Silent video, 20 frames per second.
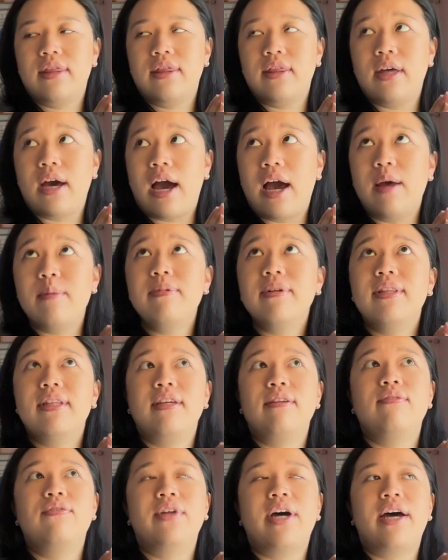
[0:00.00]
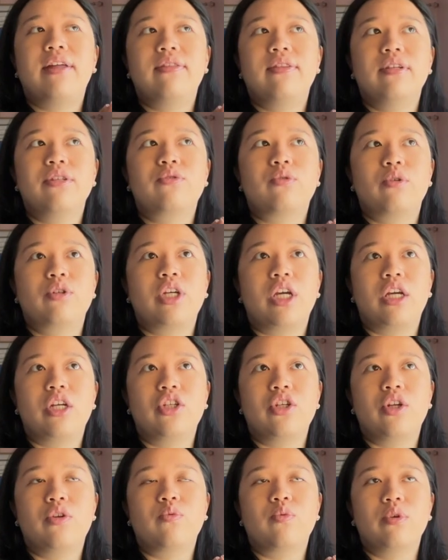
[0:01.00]
I believe that this
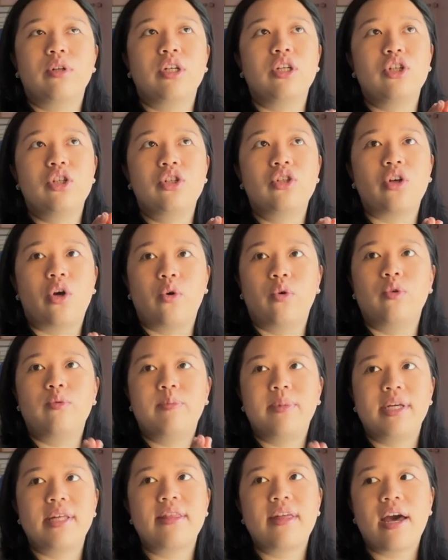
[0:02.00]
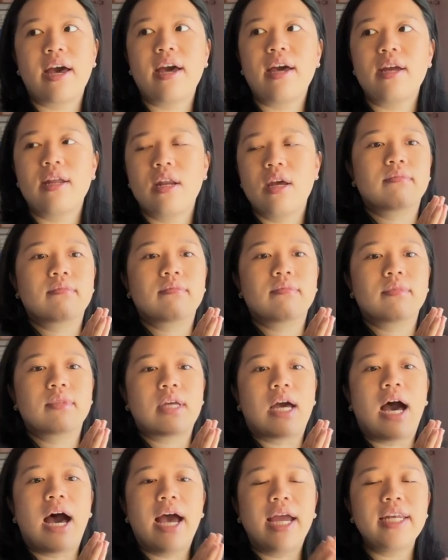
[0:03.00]
rotation really showed me that.
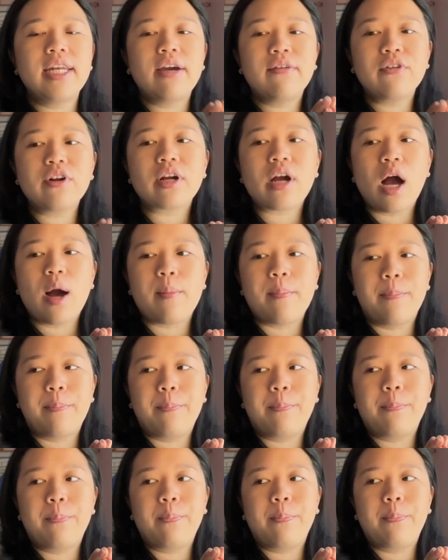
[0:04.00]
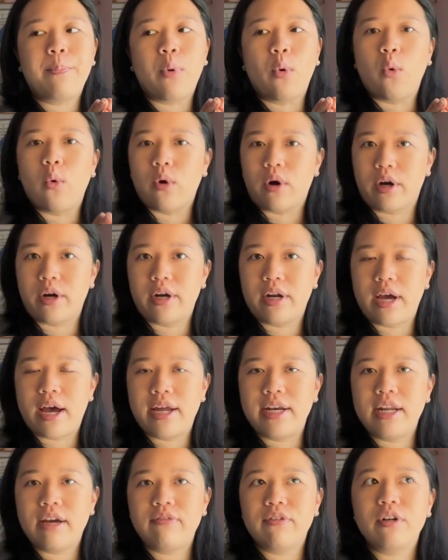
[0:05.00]
I never got bored. I
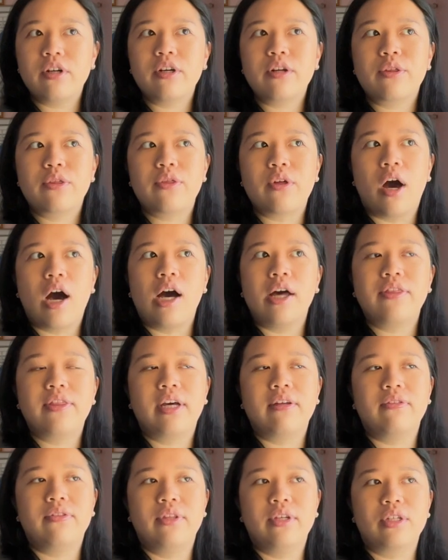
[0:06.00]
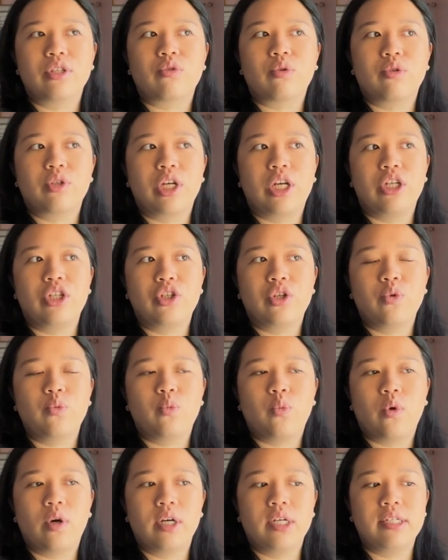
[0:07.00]
never thought that this rotation
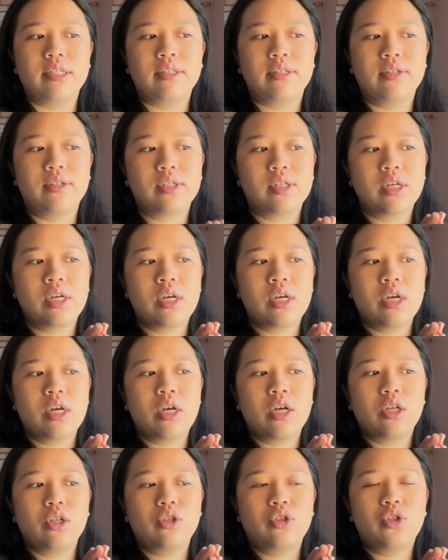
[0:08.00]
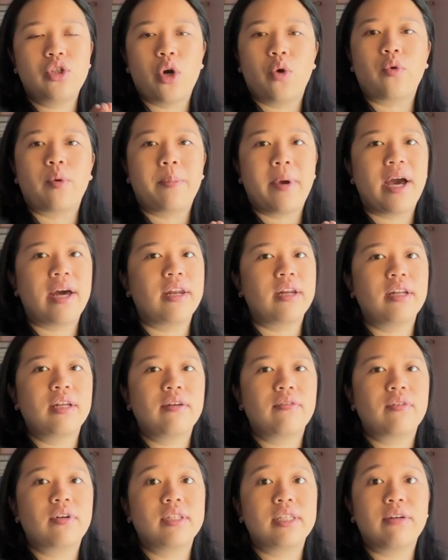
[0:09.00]
was so
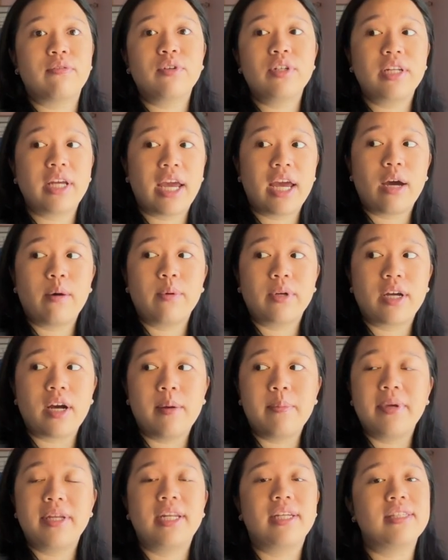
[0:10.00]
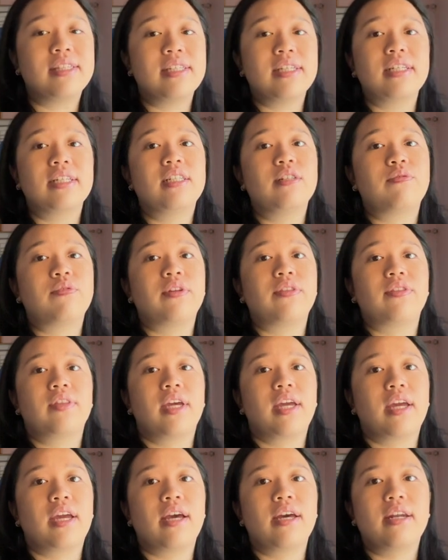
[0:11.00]
repetitive, because every day I would come in and see a different
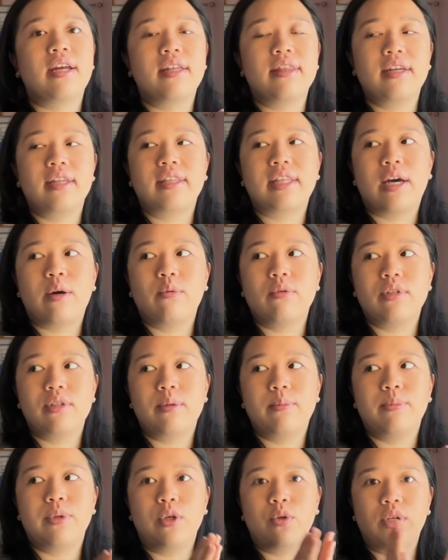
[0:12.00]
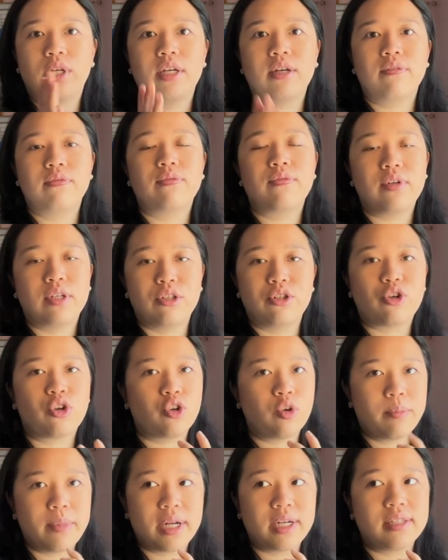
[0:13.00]
thing. And I think that was the beauty of
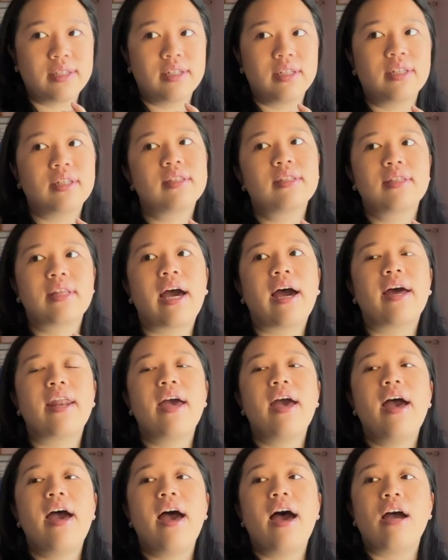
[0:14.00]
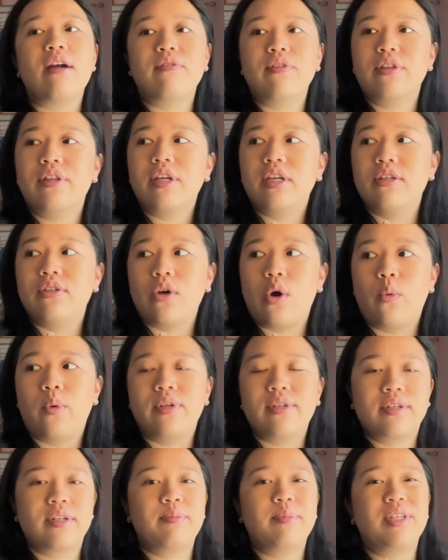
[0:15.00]
internal medicine. It's that everything is
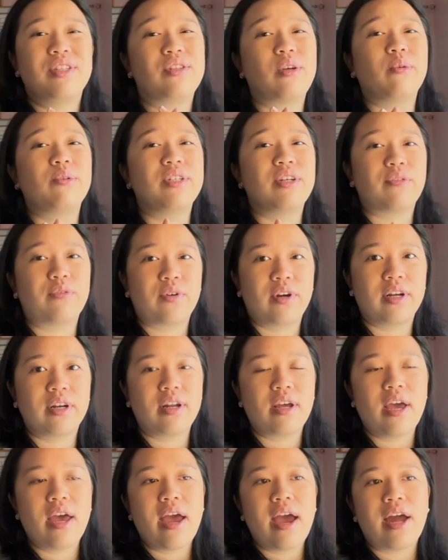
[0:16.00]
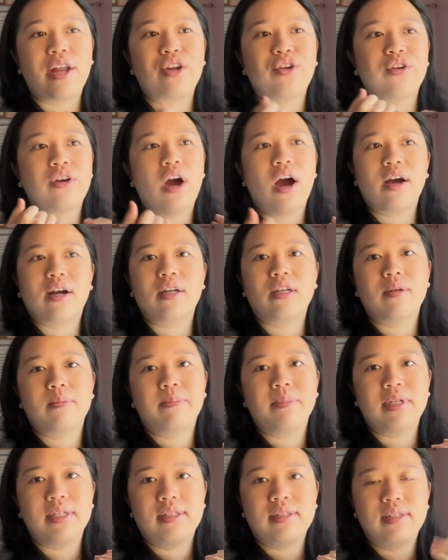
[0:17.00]
always going to be so different, and you're not going to
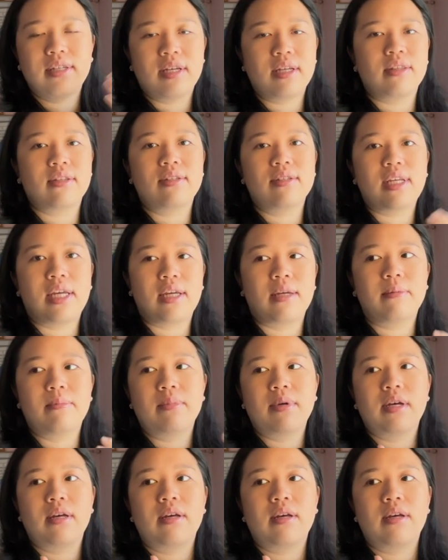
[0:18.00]
be seeing the same